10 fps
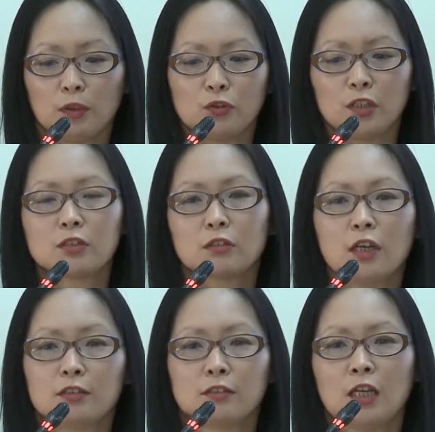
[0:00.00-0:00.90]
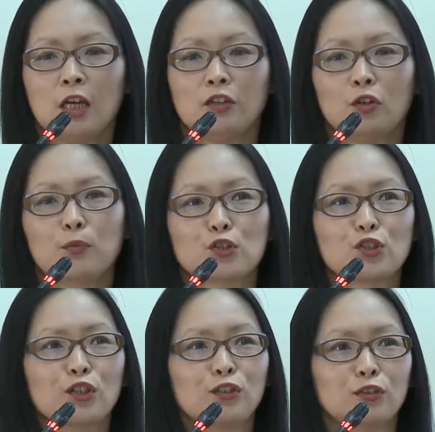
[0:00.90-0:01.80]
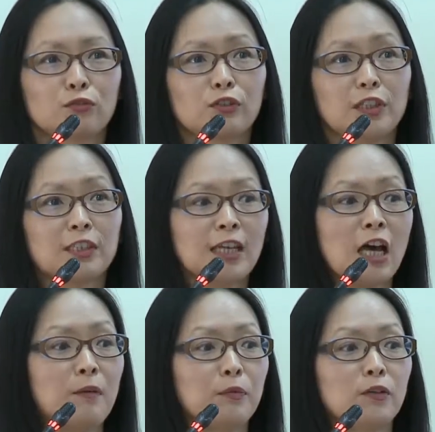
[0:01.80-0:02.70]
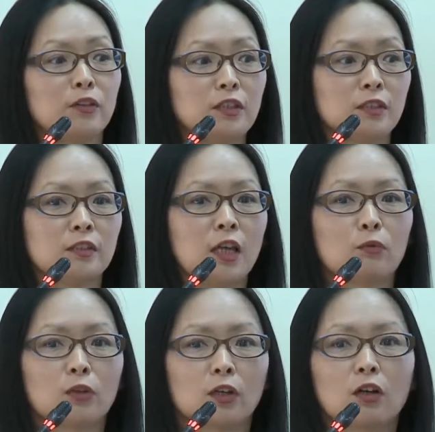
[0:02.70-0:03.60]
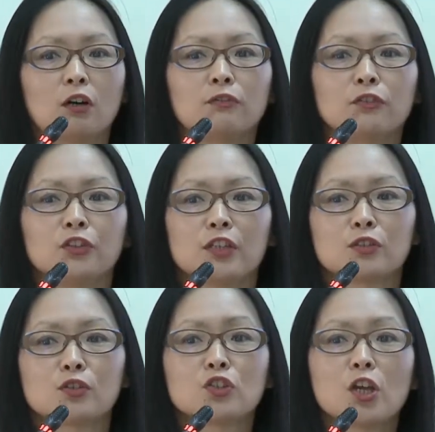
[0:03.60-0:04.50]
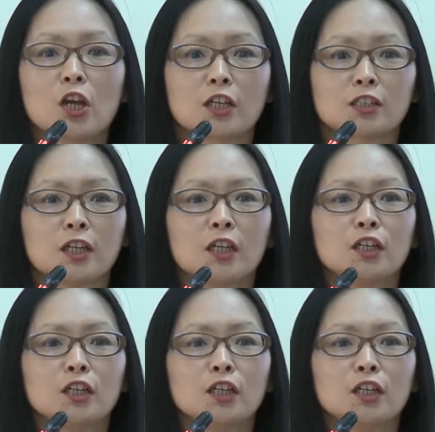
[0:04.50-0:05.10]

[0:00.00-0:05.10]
UNESCO hasn't had the opportunity to really tap on this network of UNESCO chairs.